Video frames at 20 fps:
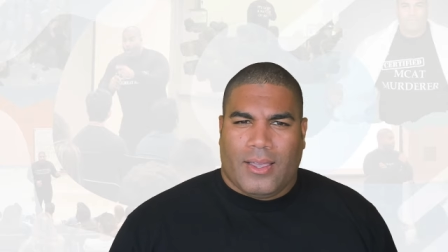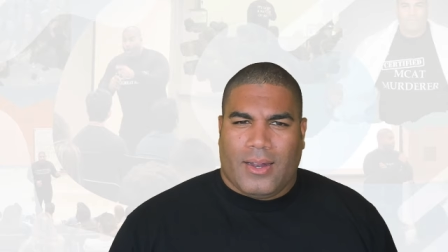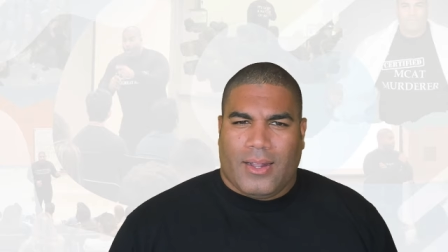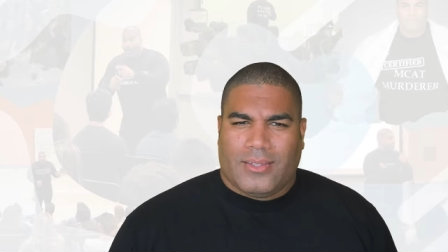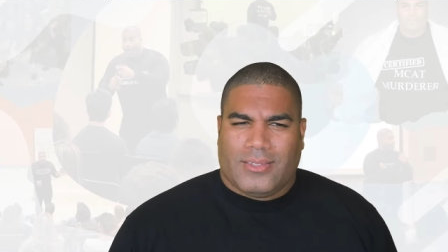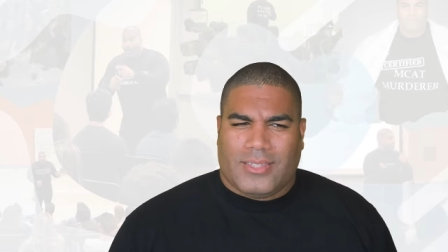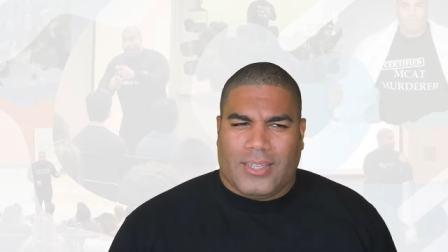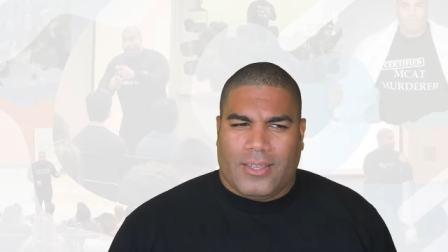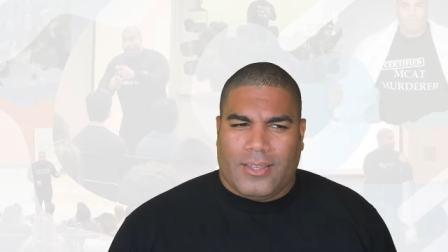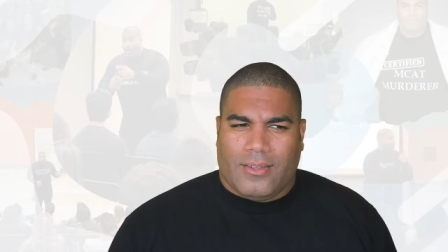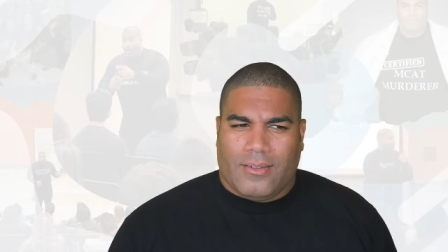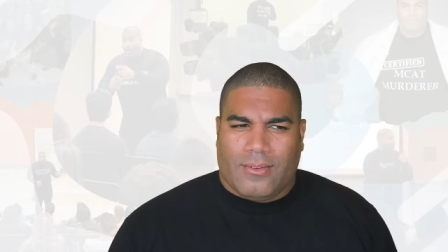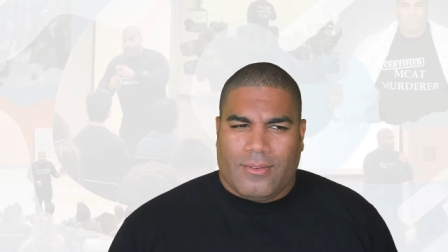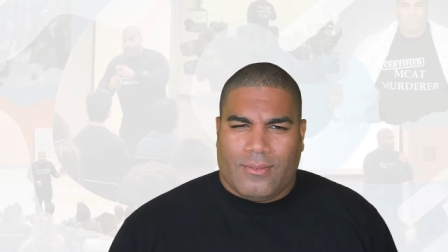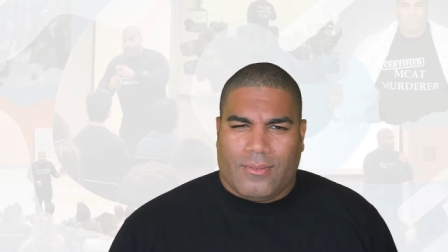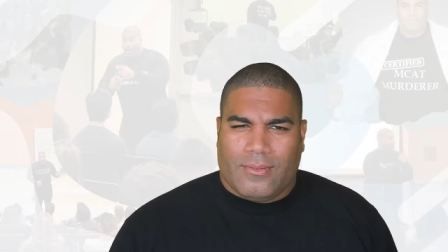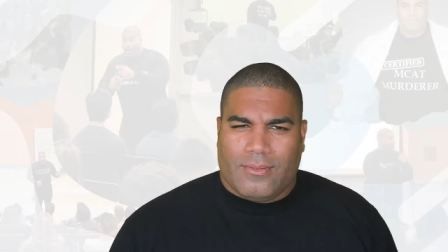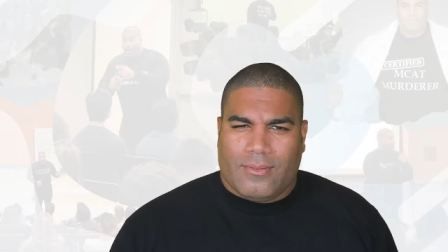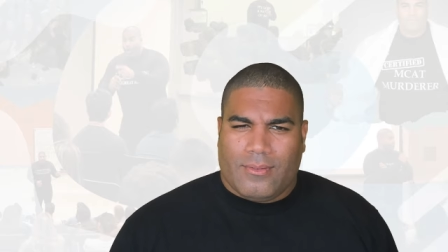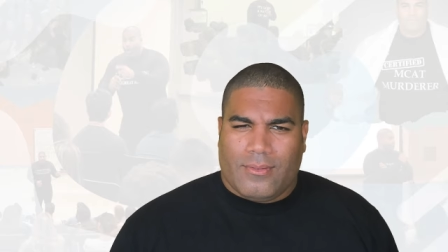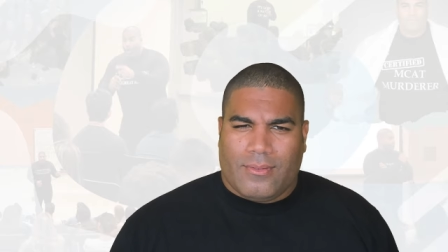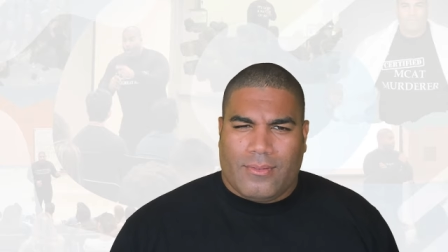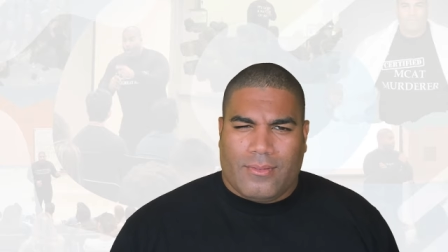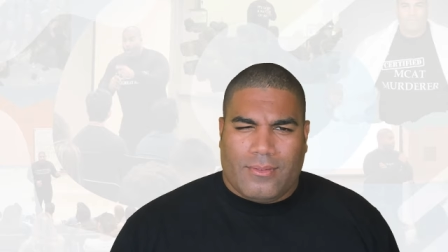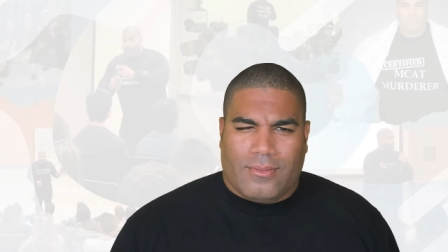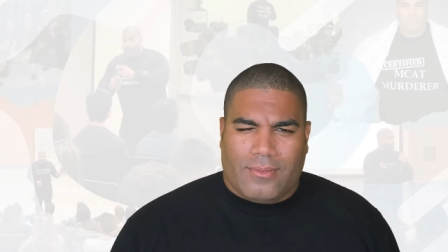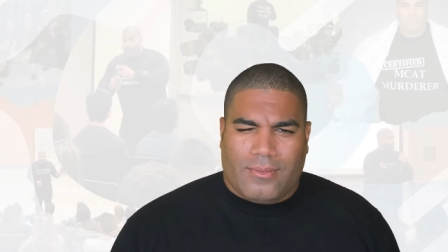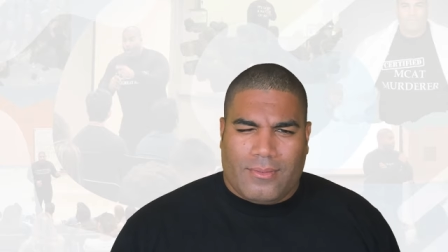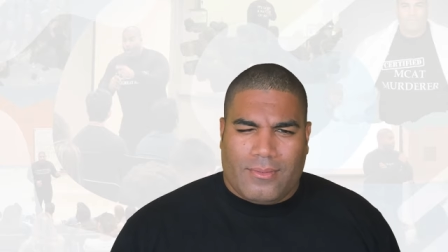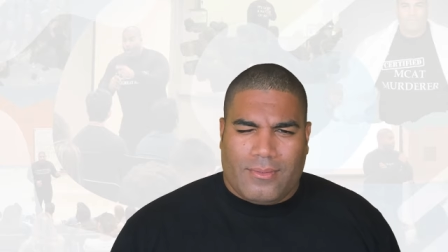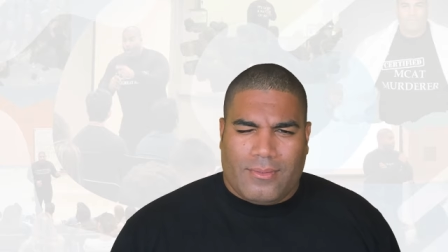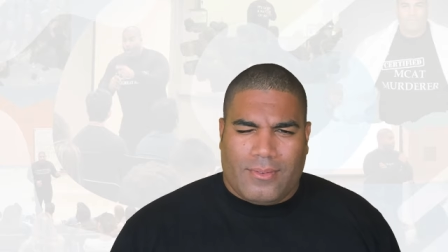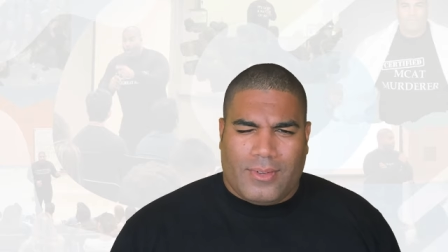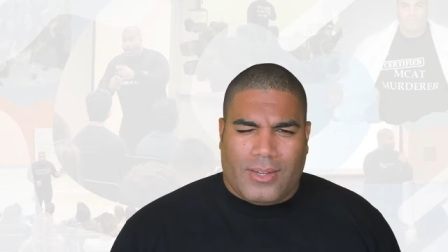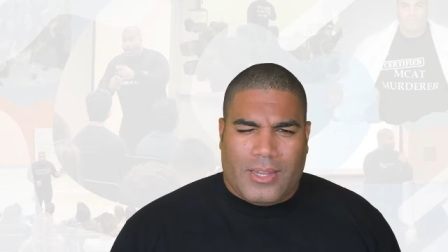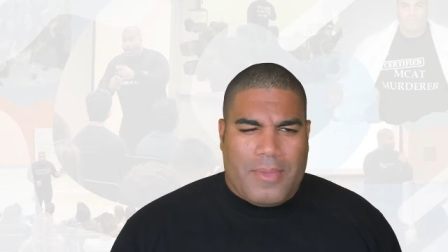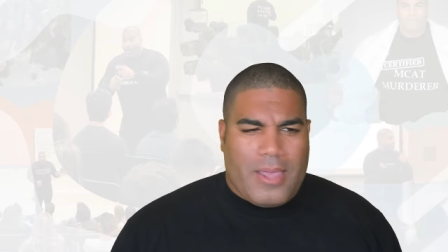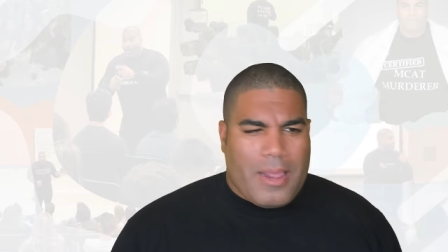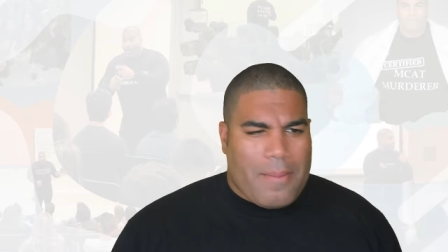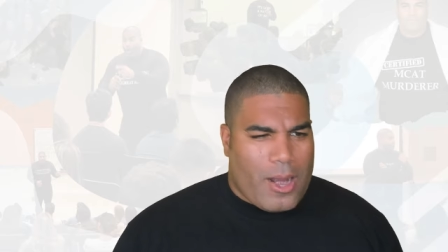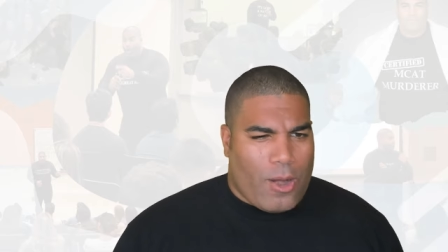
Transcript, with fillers: I say, What do you mean I'm